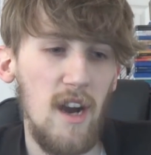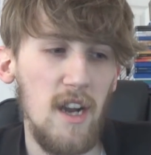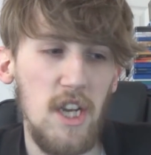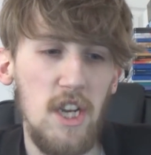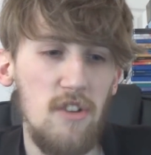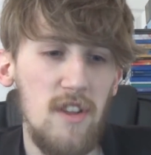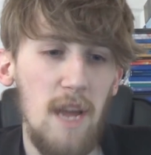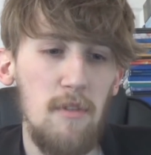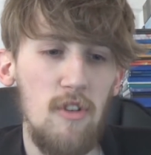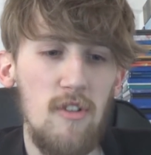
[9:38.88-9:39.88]
And she just
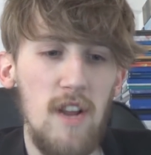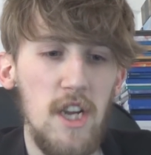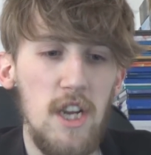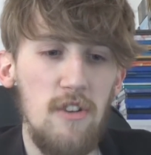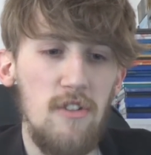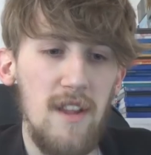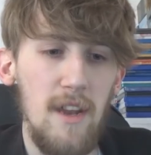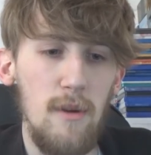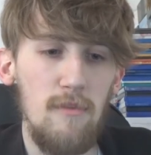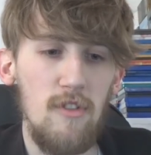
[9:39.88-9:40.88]
came across as like she could
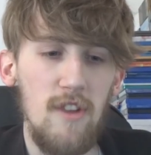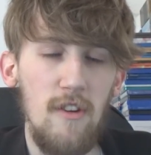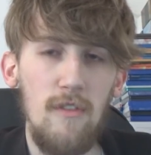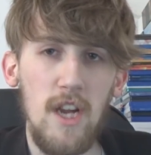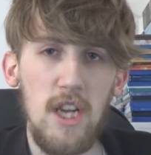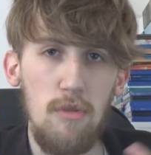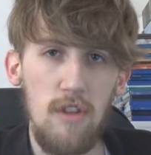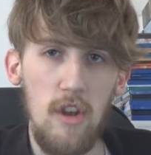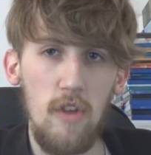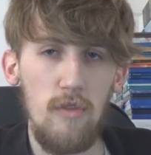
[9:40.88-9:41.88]
stand up for herself. Like, she
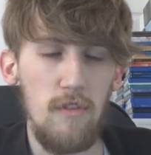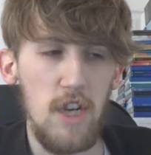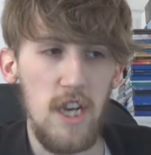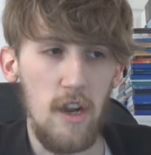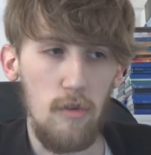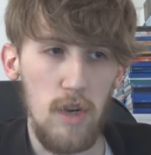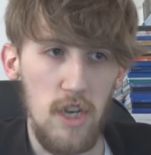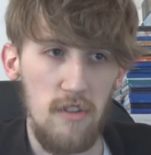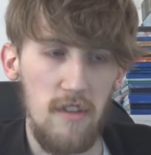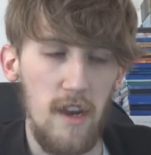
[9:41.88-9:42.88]
was in love with Gio, which
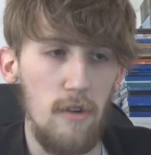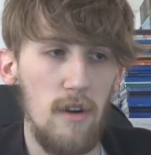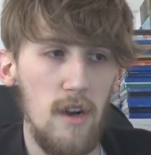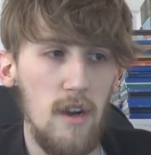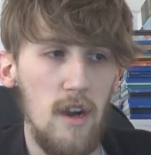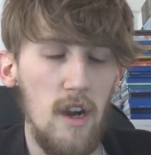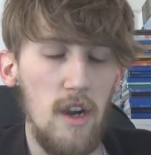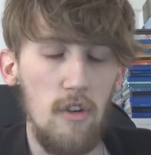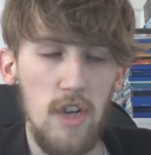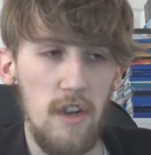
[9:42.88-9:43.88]
you could tell,
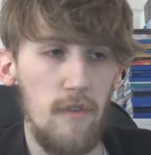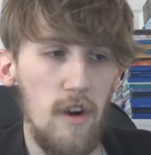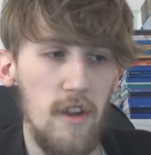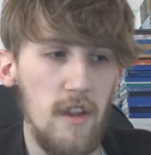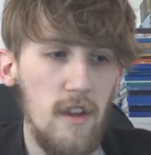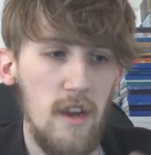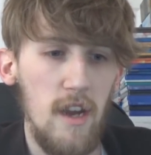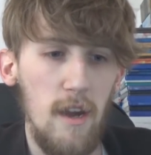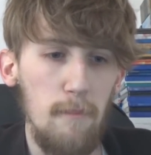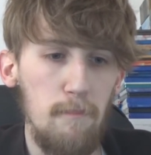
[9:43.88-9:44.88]
or Giovanni.
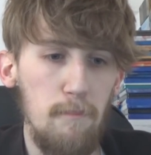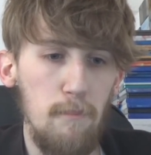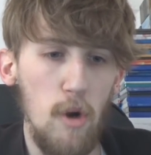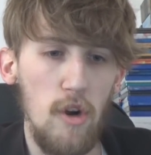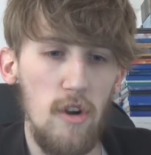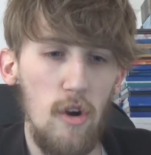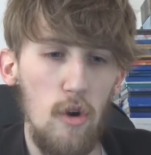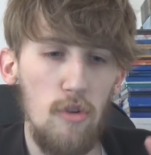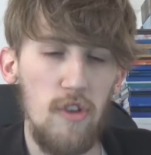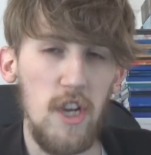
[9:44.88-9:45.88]
But
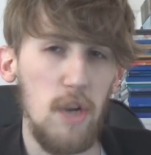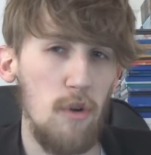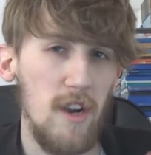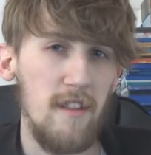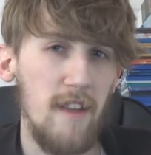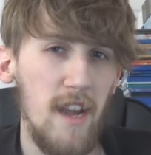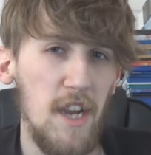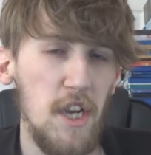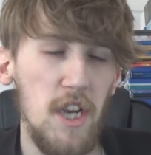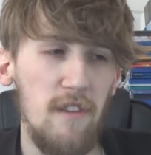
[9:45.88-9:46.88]
also, she wasn't going to take
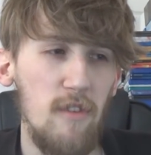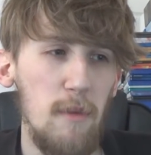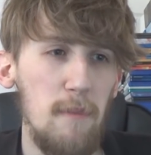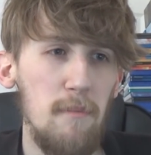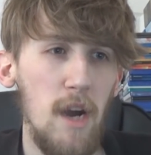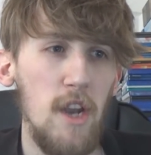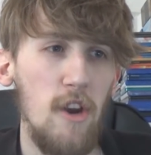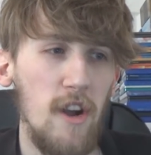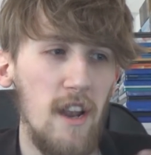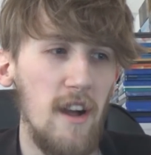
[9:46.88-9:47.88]
any shit from him, and
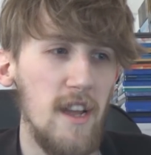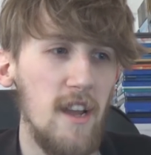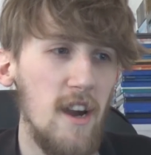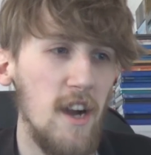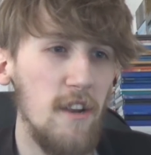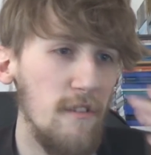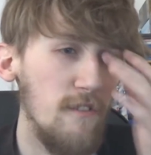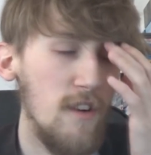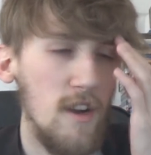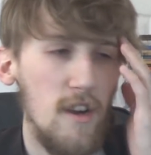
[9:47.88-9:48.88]
not in like a kind
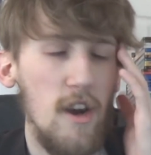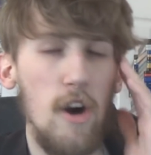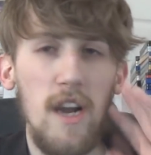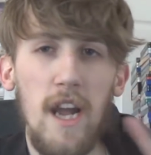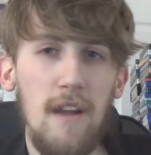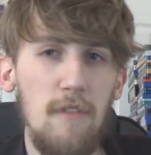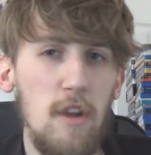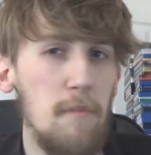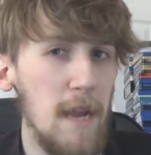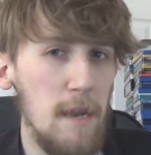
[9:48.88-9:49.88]
of, okay, if
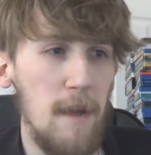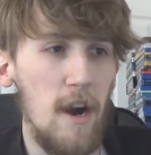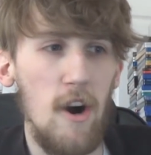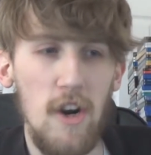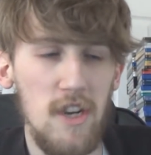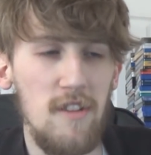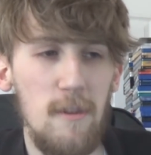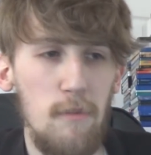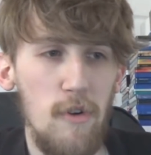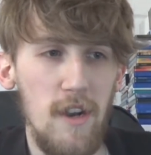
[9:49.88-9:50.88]
you're being a bit harsh at
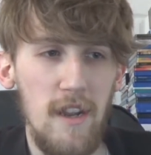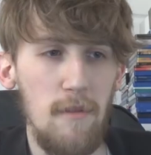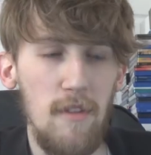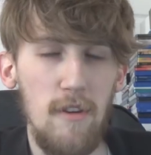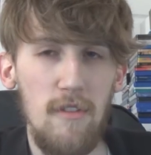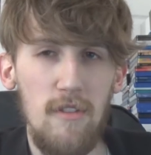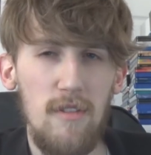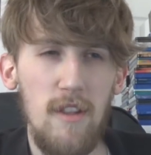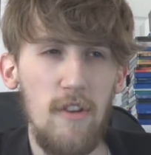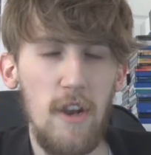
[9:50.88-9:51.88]
this point, even though
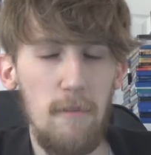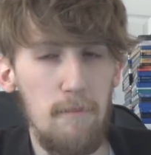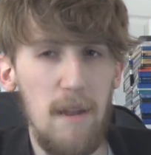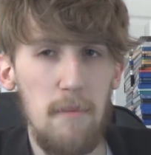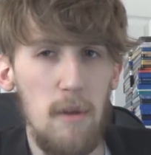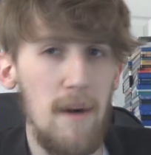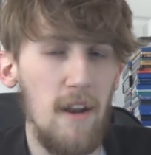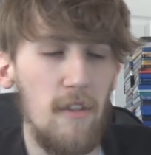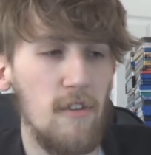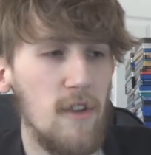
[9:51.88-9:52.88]
there's only minimal
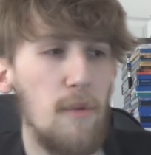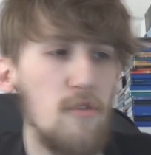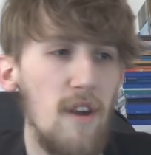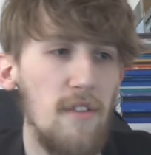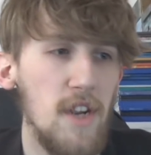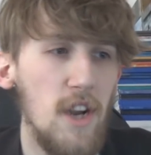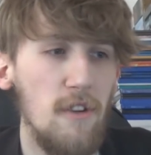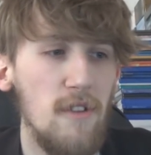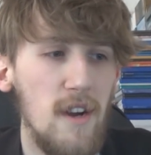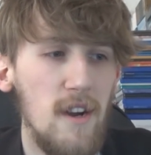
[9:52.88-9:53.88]
amount of those times throughout the show.